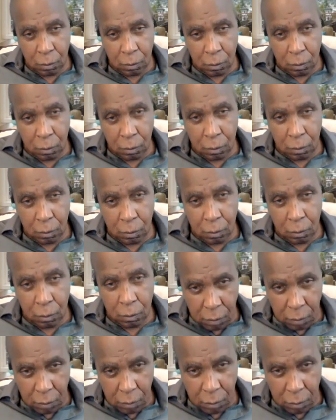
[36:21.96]

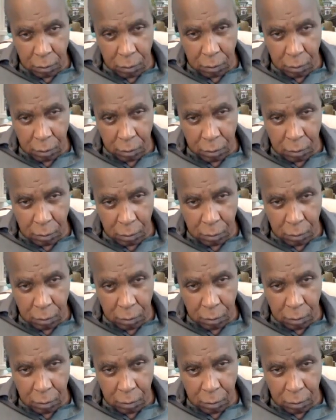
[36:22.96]

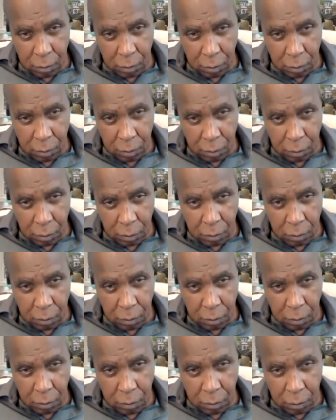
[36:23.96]

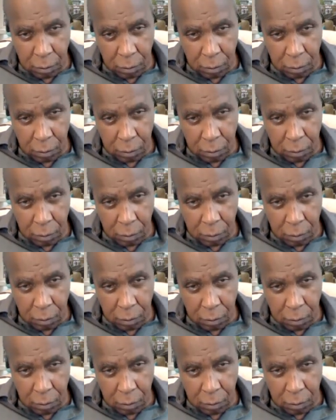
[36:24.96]

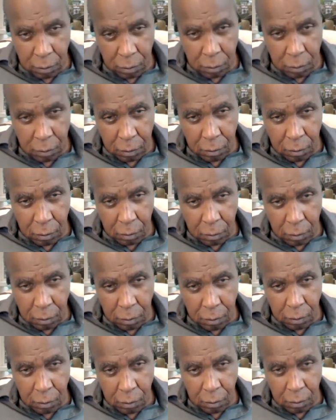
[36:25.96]

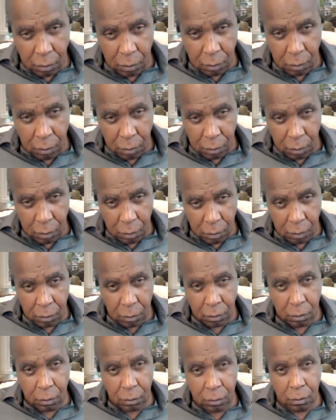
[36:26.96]

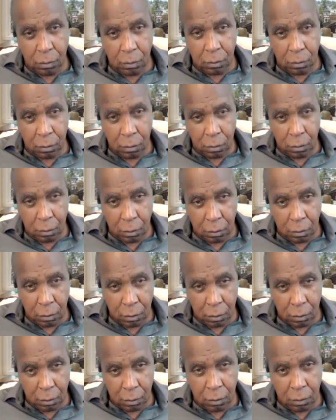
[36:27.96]

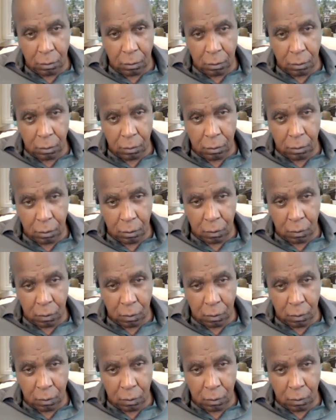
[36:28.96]
[no speech]